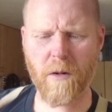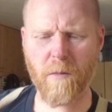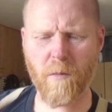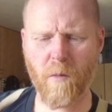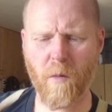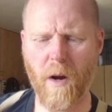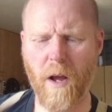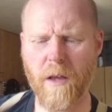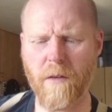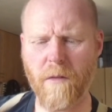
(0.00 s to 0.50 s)

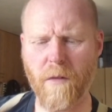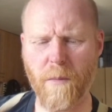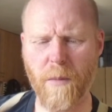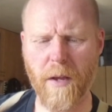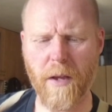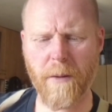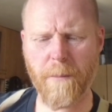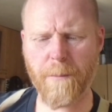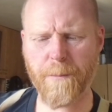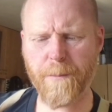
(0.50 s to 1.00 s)
wave a
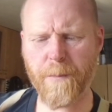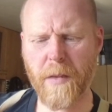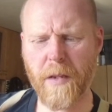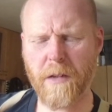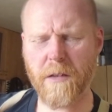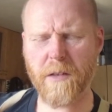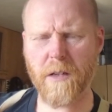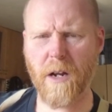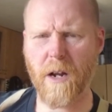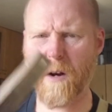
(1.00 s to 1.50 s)
bit.
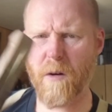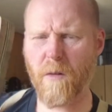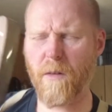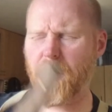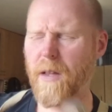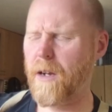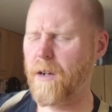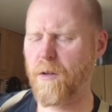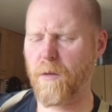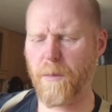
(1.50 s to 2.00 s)
So
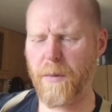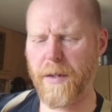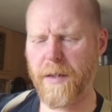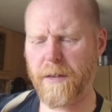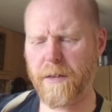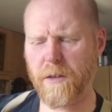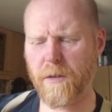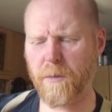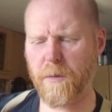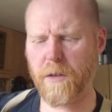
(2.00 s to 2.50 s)
that could be
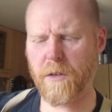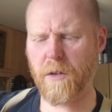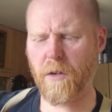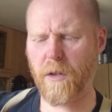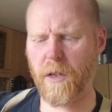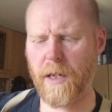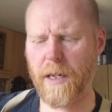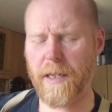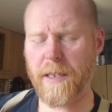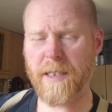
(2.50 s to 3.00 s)
something that's
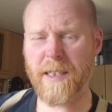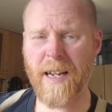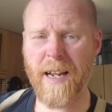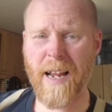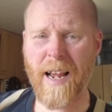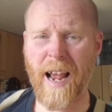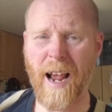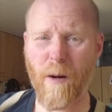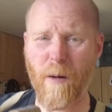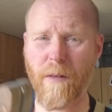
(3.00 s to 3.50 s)
on the list.
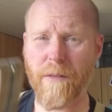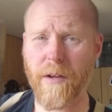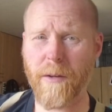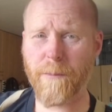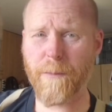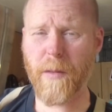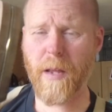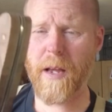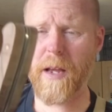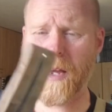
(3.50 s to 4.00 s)
However,
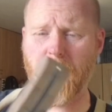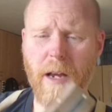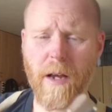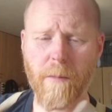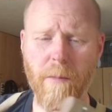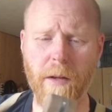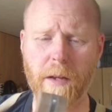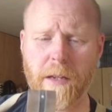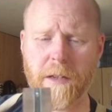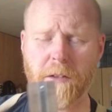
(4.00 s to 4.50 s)

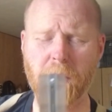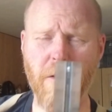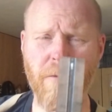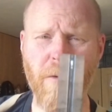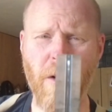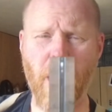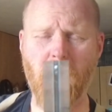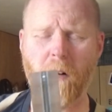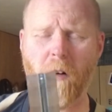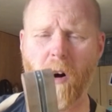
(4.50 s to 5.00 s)
it's not
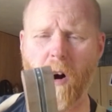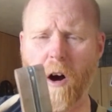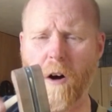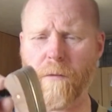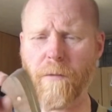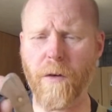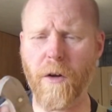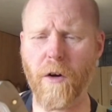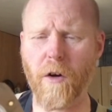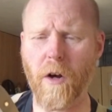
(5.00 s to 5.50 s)
far
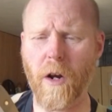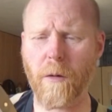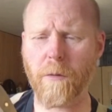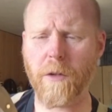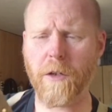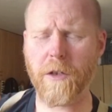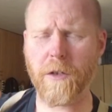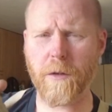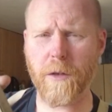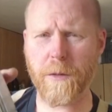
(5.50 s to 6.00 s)
off, and all I'm
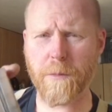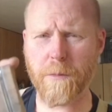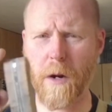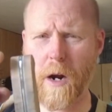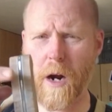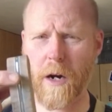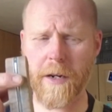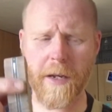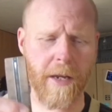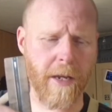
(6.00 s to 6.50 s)
going to do is
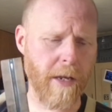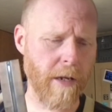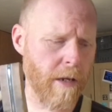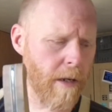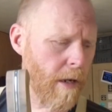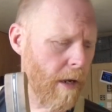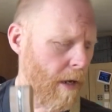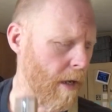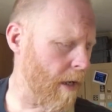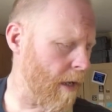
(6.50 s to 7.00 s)
mark it
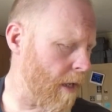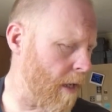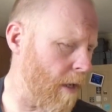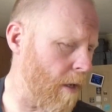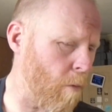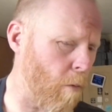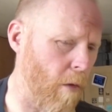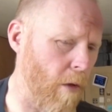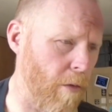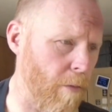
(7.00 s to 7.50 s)

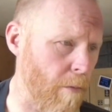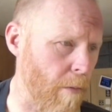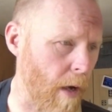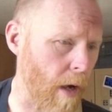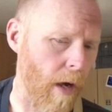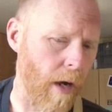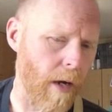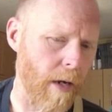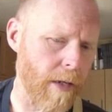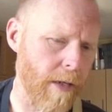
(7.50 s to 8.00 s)
with
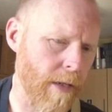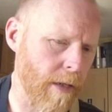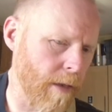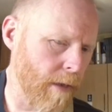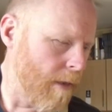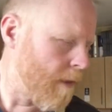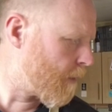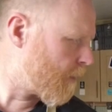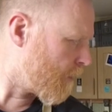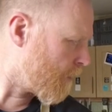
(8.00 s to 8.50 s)
my
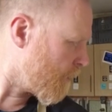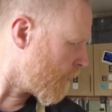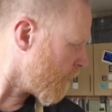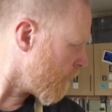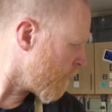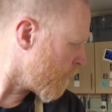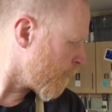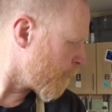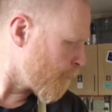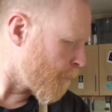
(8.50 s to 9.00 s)

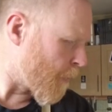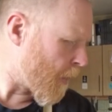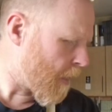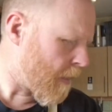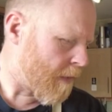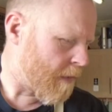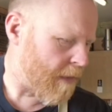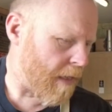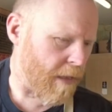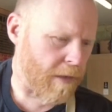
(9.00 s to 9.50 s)

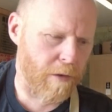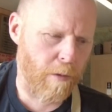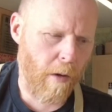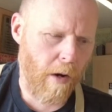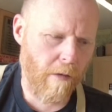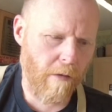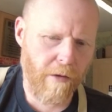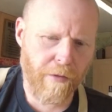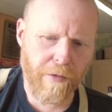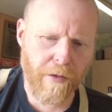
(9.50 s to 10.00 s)
set
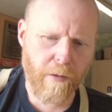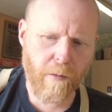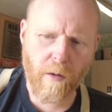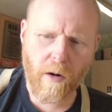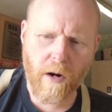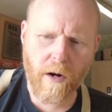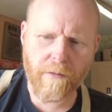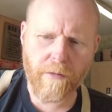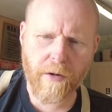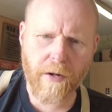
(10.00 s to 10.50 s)
squarey thing,
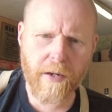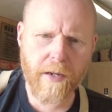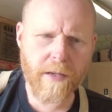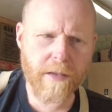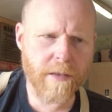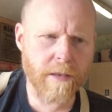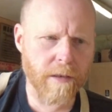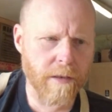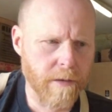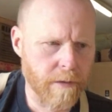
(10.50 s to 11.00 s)
wherever it
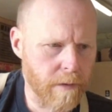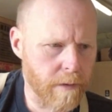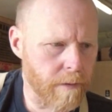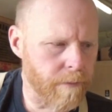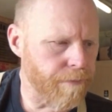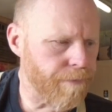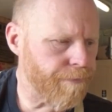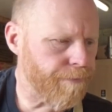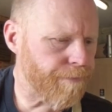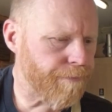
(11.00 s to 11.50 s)
is.
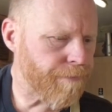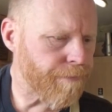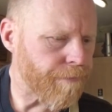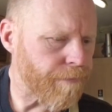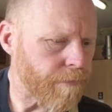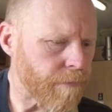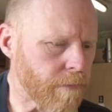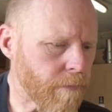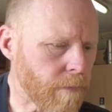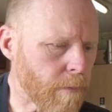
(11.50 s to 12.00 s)

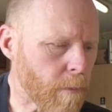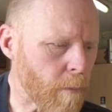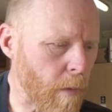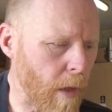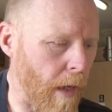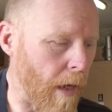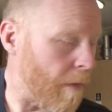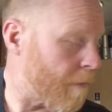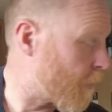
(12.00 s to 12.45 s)
I'll have